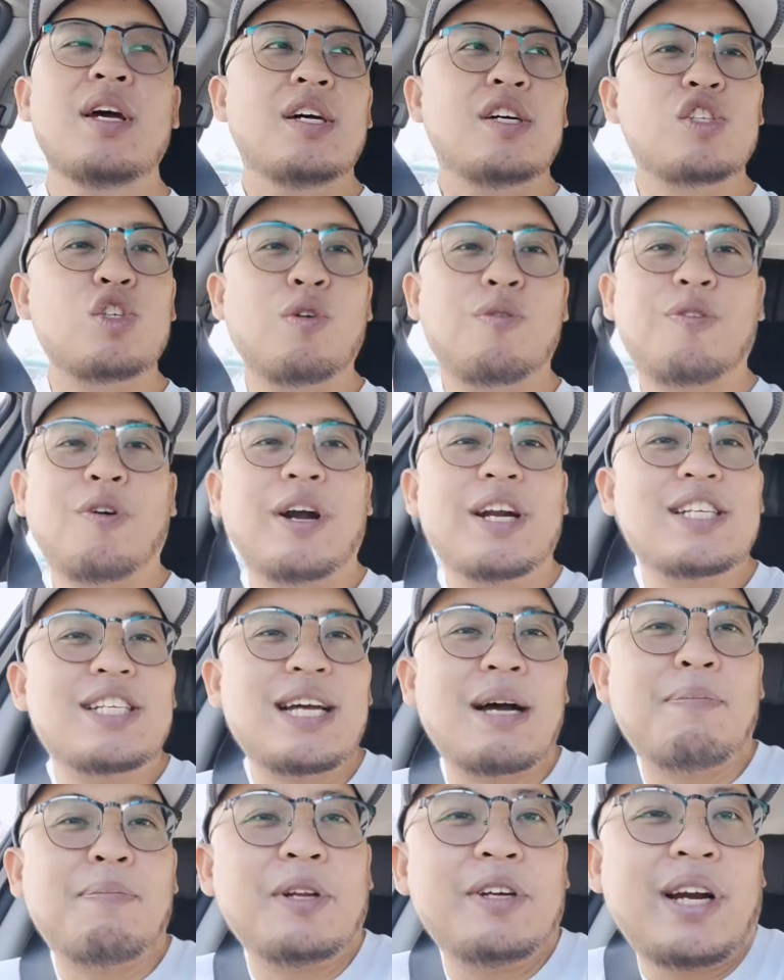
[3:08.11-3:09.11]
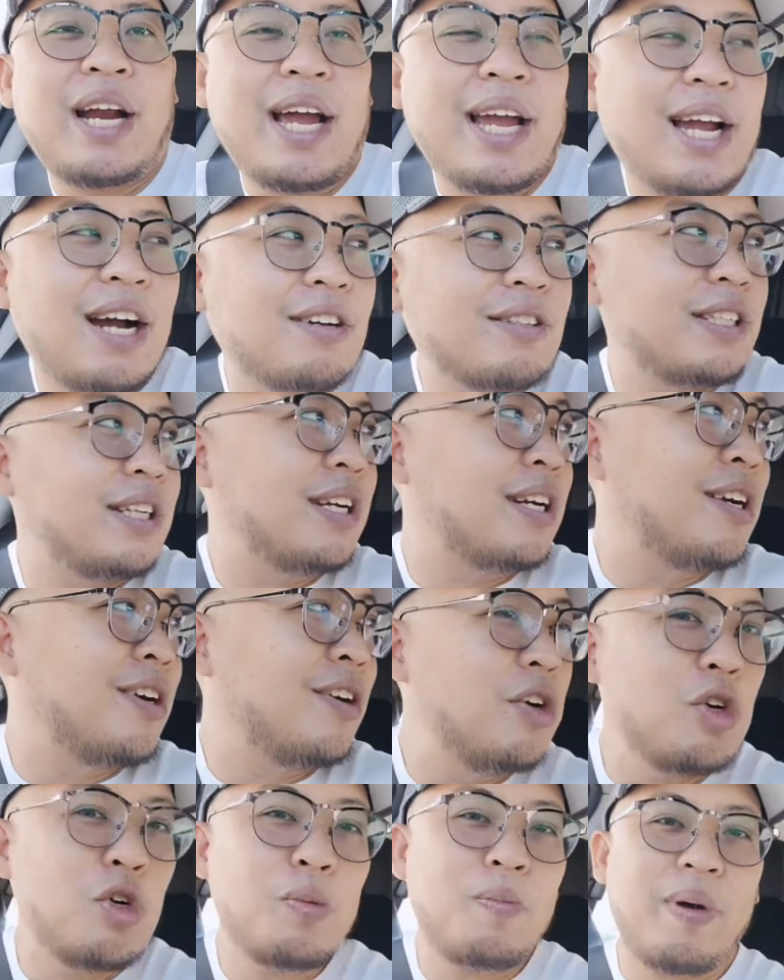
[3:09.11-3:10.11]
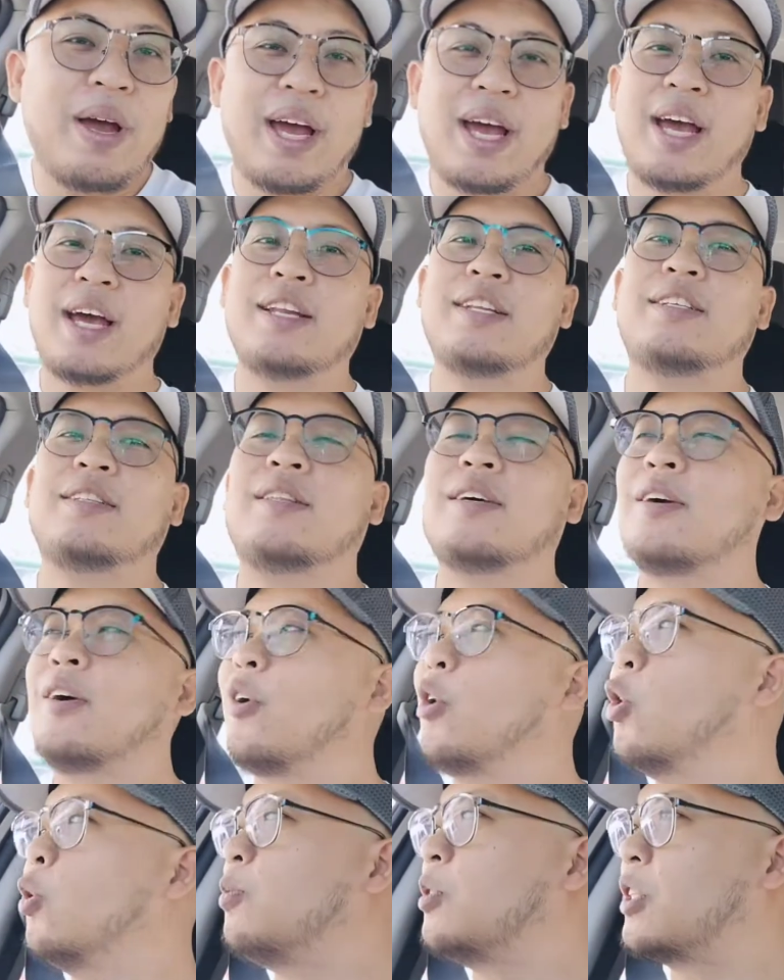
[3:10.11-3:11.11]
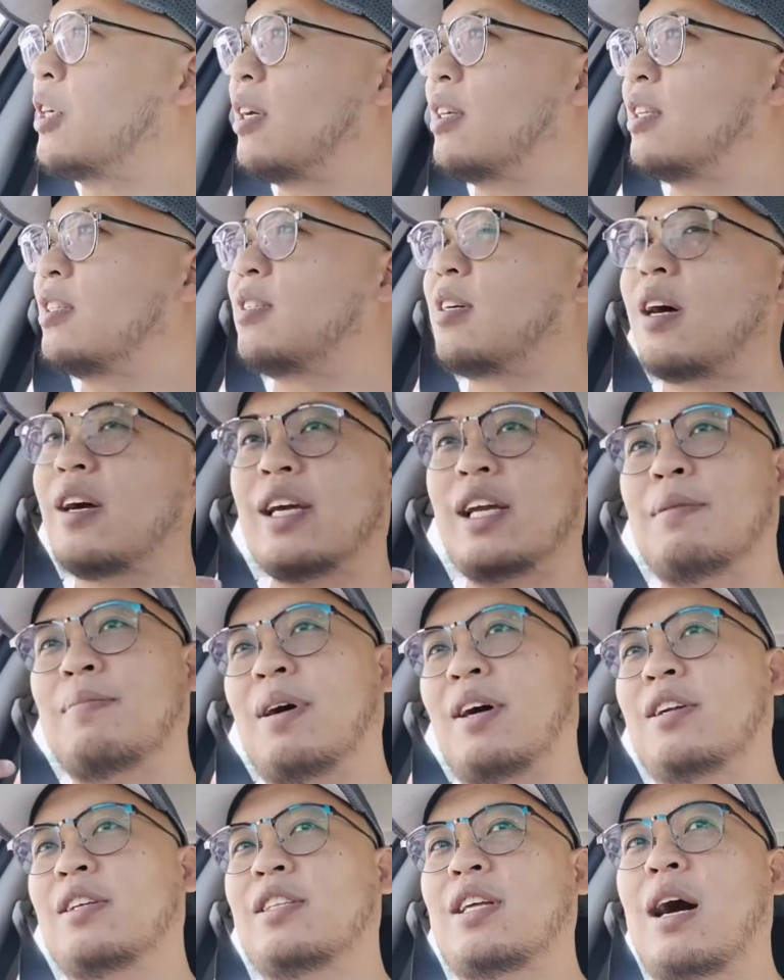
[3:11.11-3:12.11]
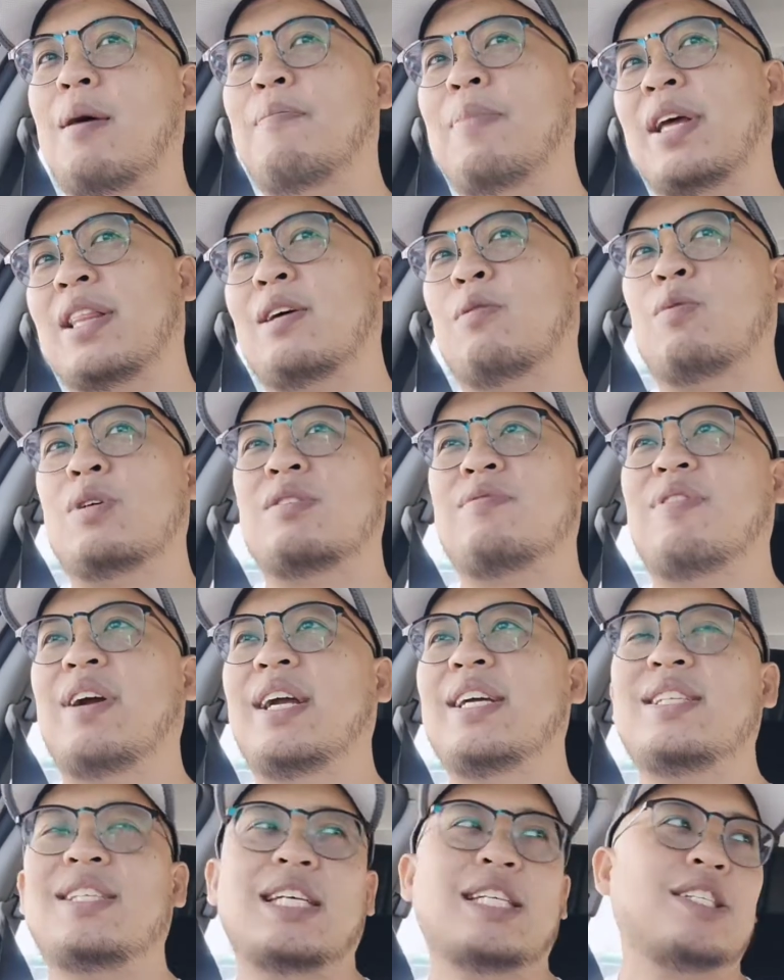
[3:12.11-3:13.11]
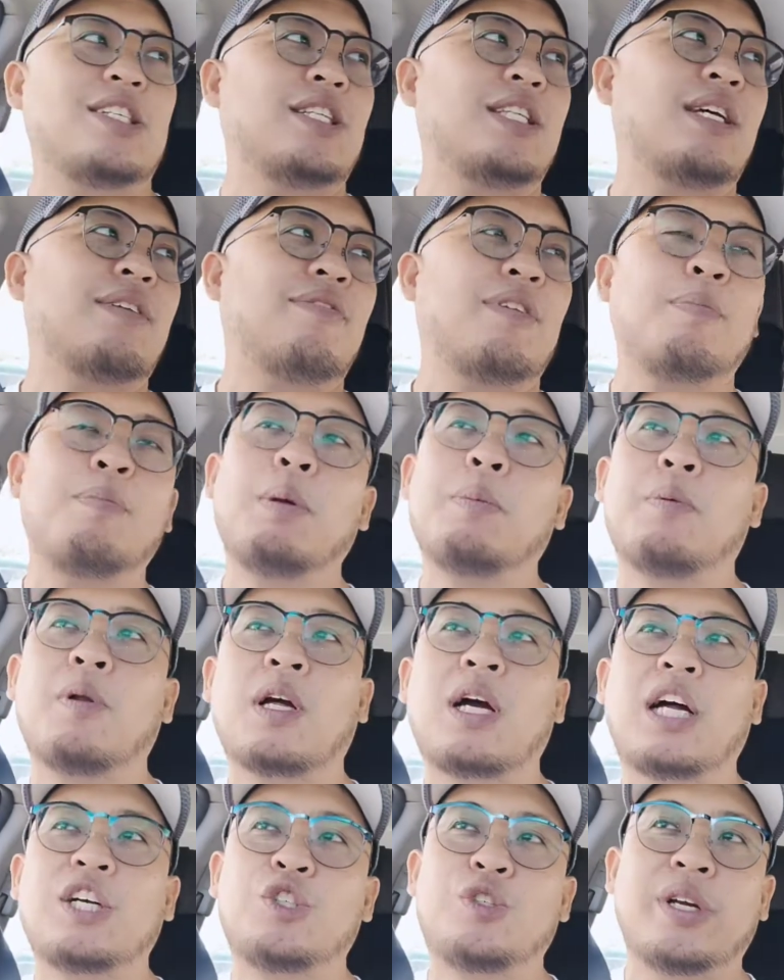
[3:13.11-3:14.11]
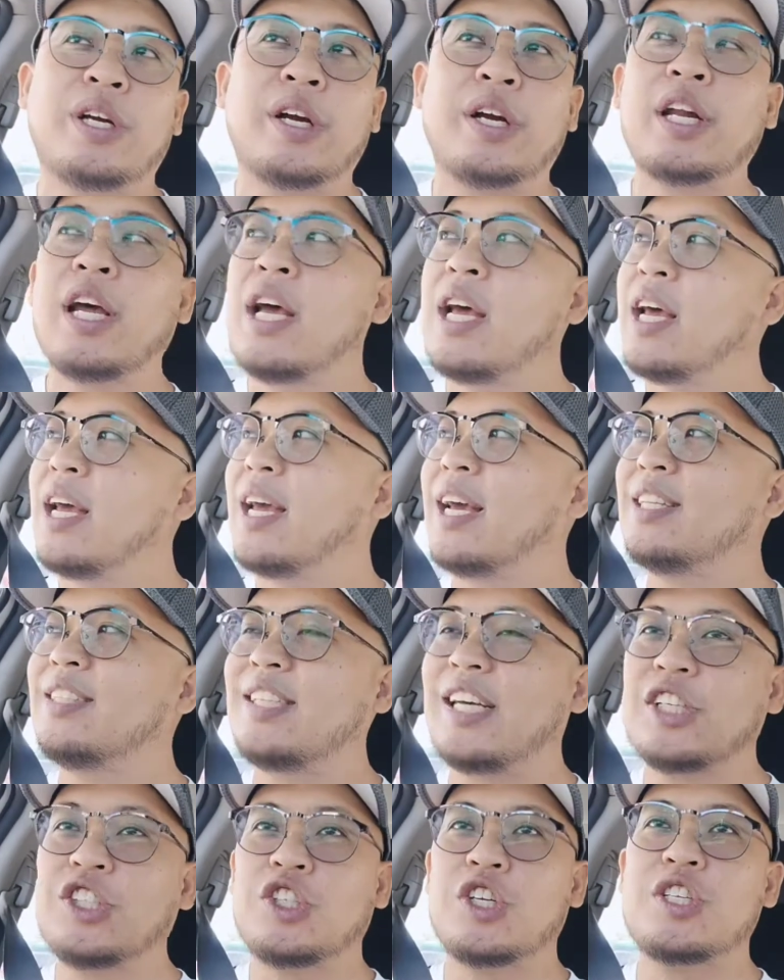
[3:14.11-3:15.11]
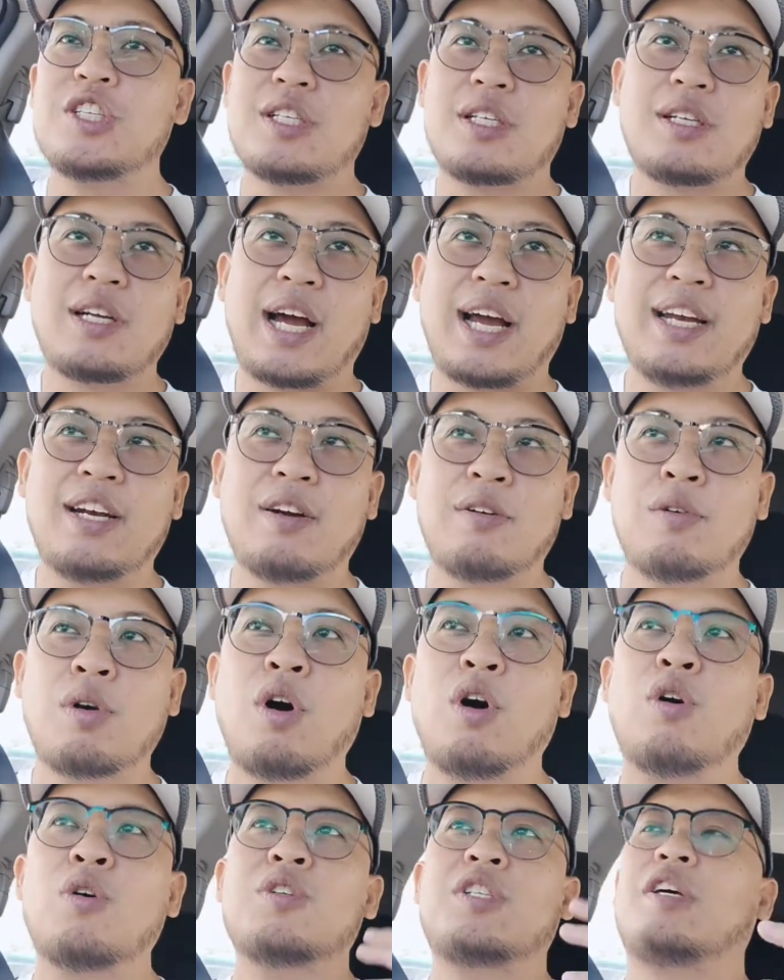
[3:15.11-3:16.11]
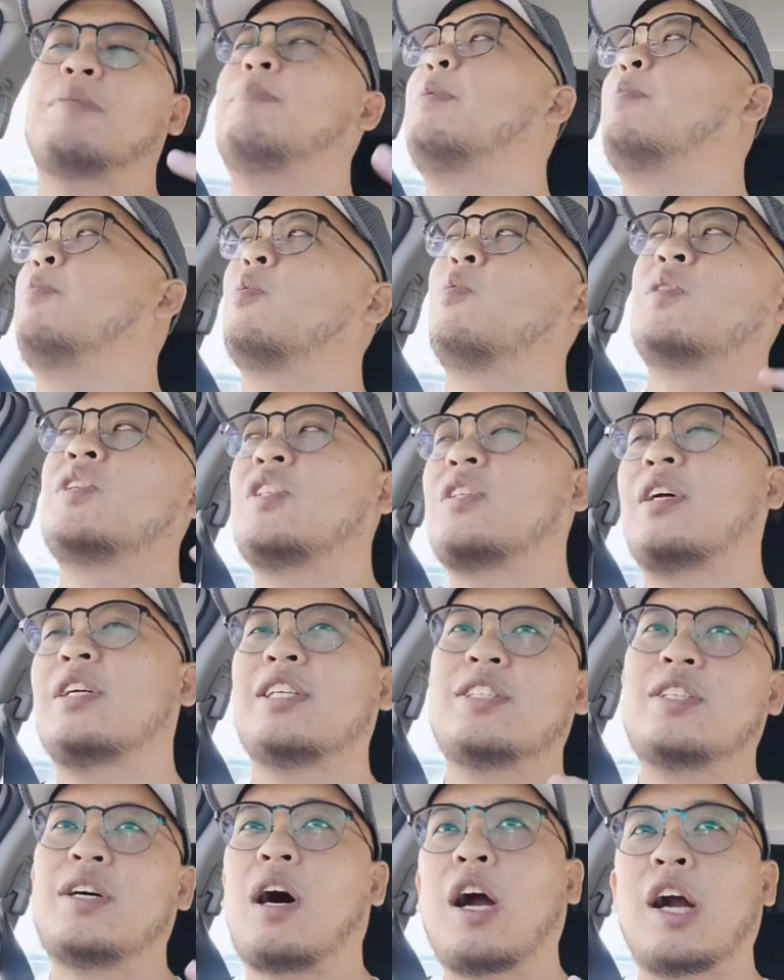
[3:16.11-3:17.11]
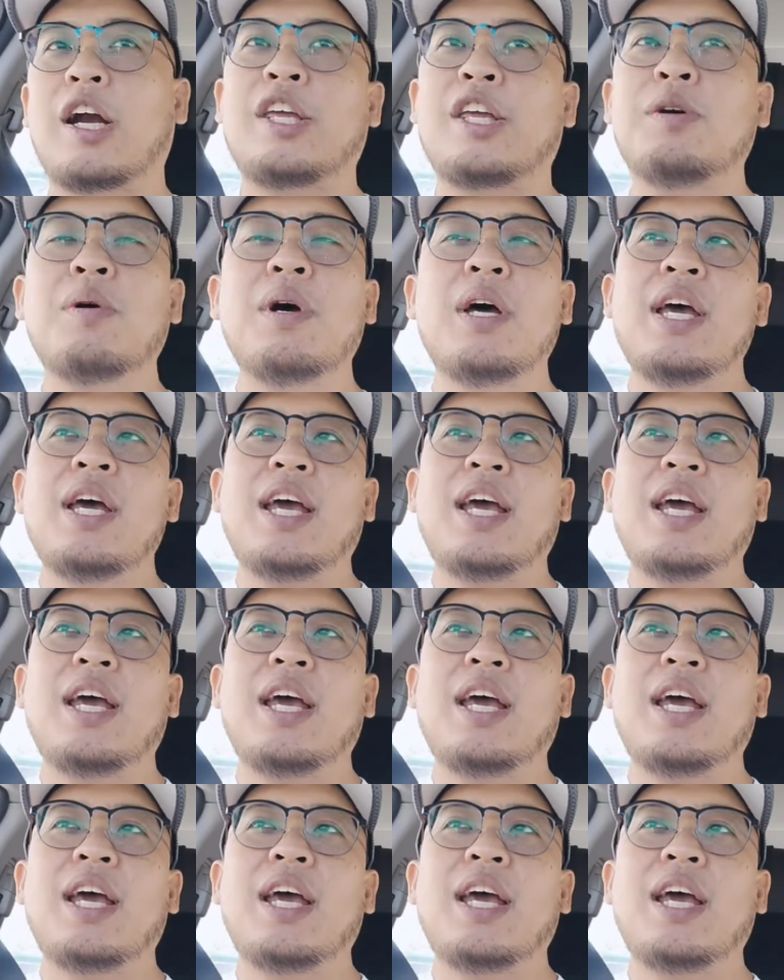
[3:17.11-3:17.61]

So, for example, you're hanging out in a group, and the group started talking about a topic that was very sensitive, and people got triggered, and tensions kind of rose, and people were starting to argue.